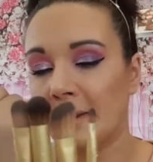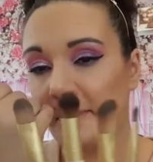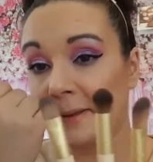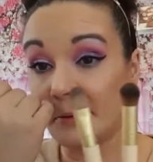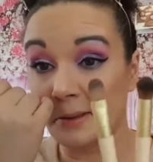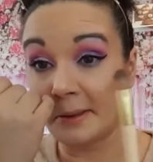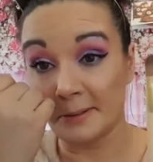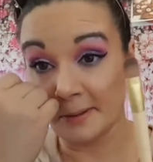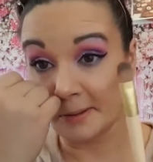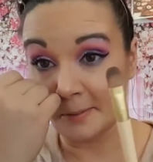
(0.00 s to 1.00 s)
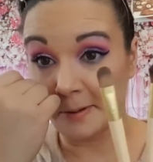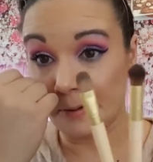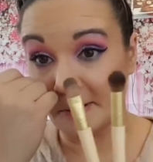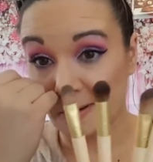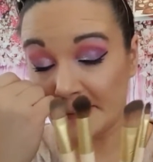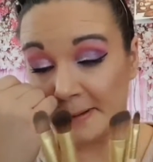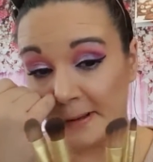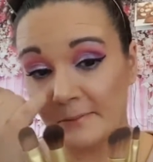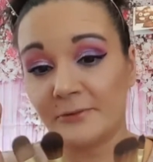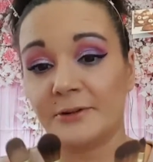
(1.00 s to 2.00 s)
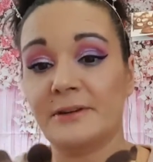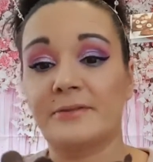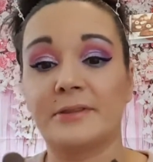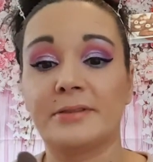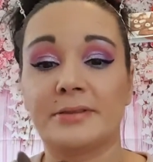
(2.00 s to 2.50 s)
Basically concealer brushes for different